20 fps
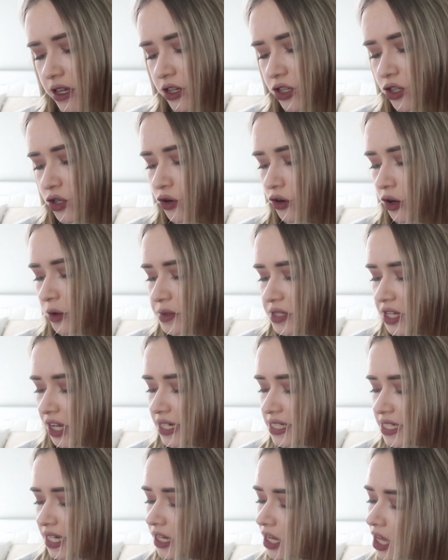Europe
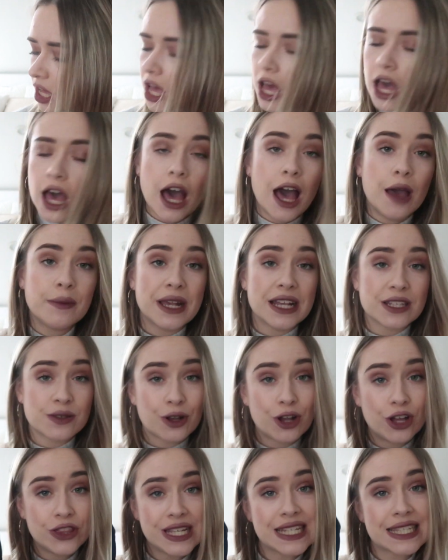sizing. Yeah,
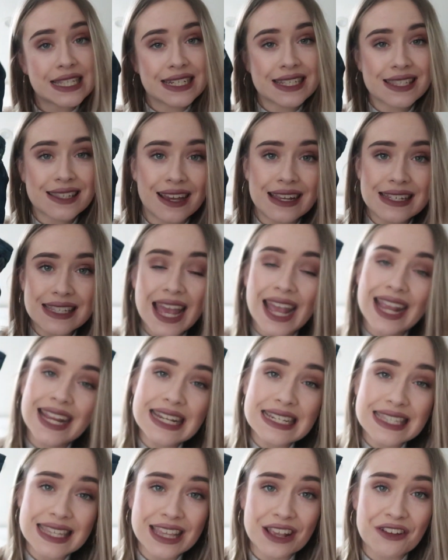so I got these in a size
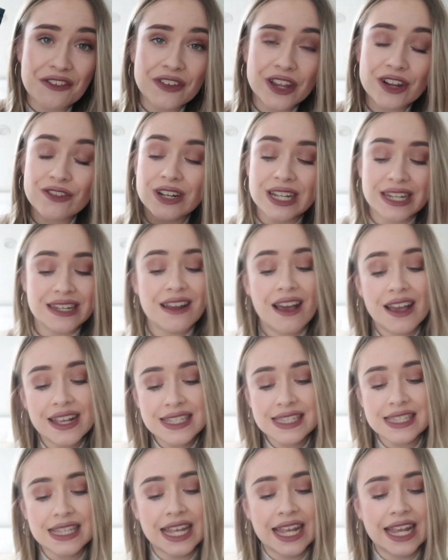8. They fit really
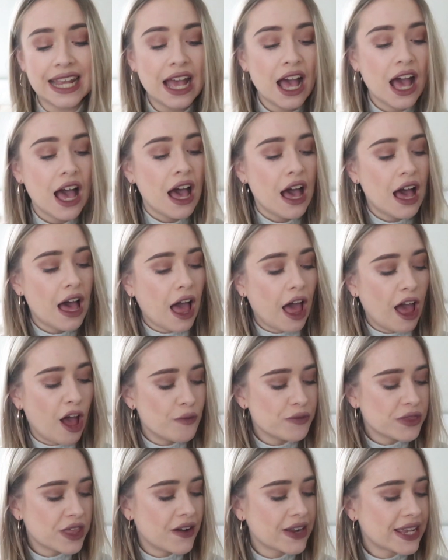nicely.
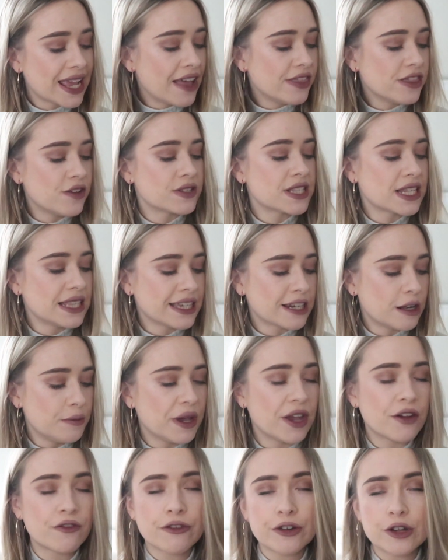Again, there was a
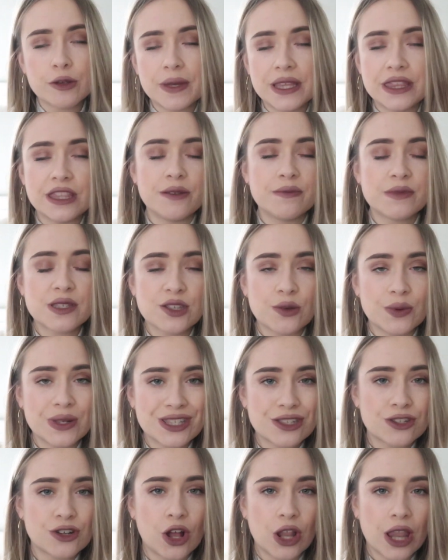little bit of room in them, so
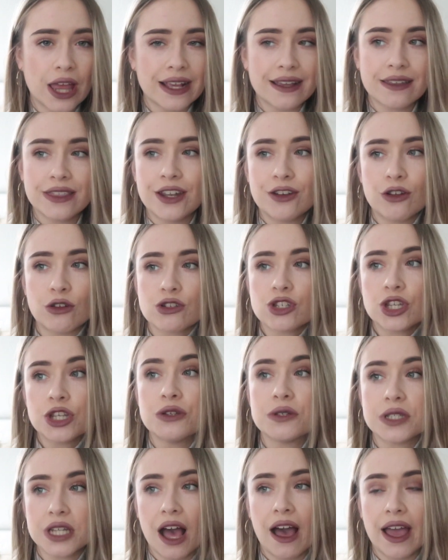it's not like they're not
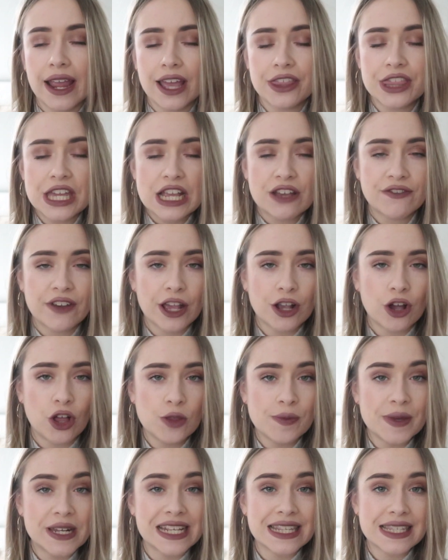too tight. I think if I
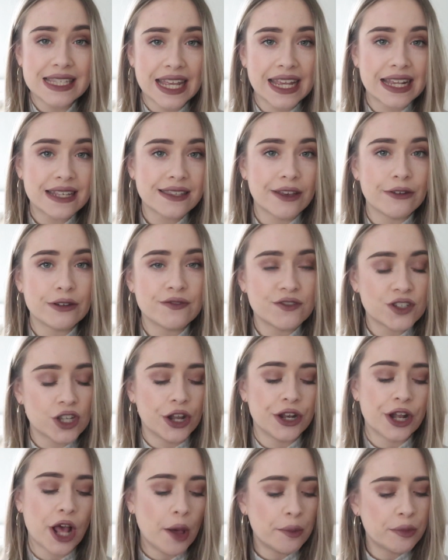got them in a 6, they would have
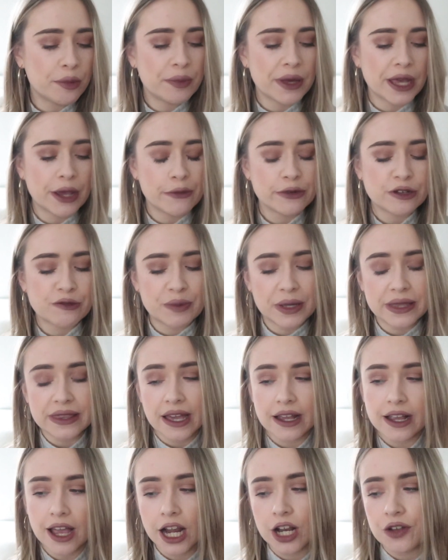done up, but it would have been
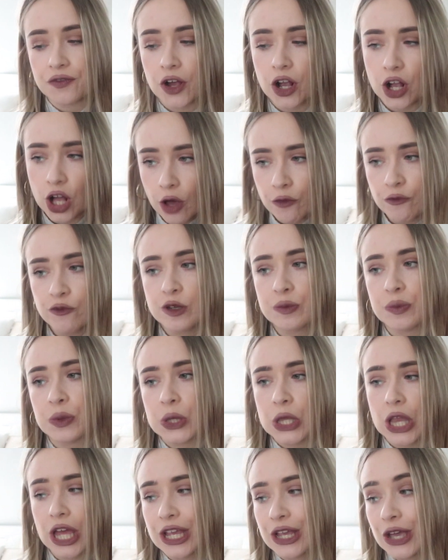that kind of
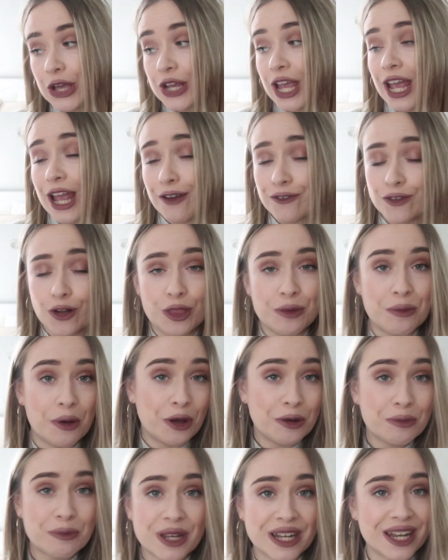uncomfortable, like, okay, I've got them
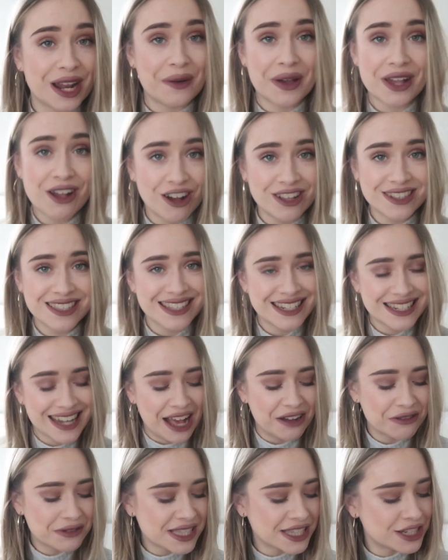on, but now I can't sit
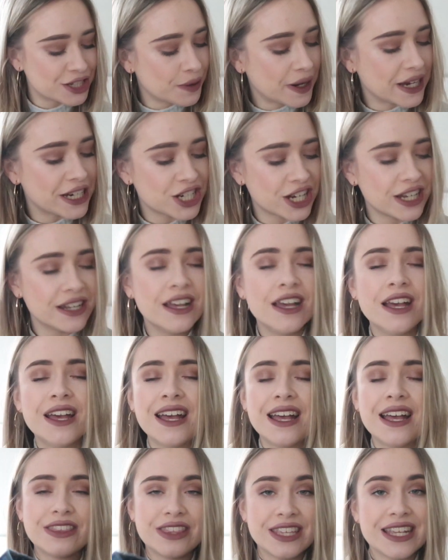down situation.
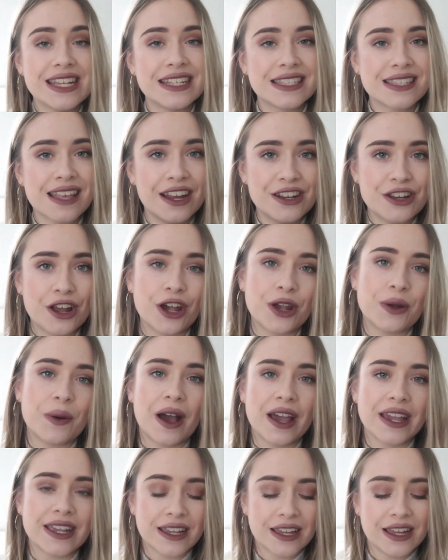These, I know
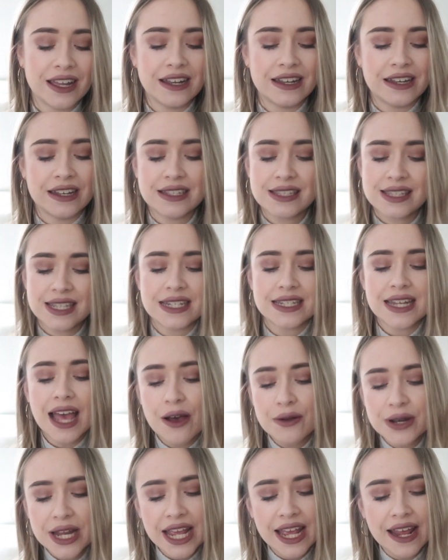I can sit
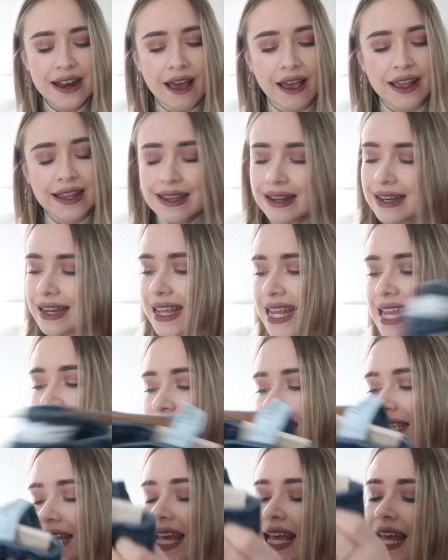down in, I can
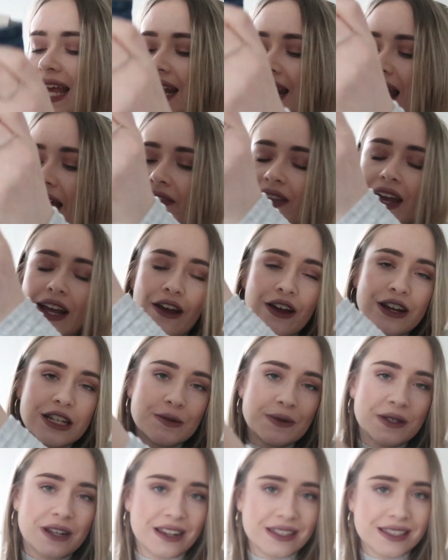eat in, and they're going
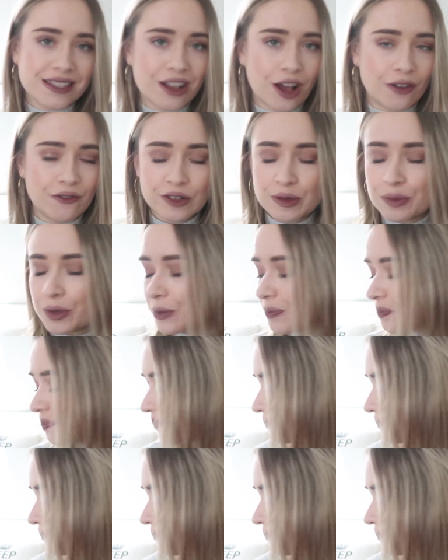to be nice and comfortable.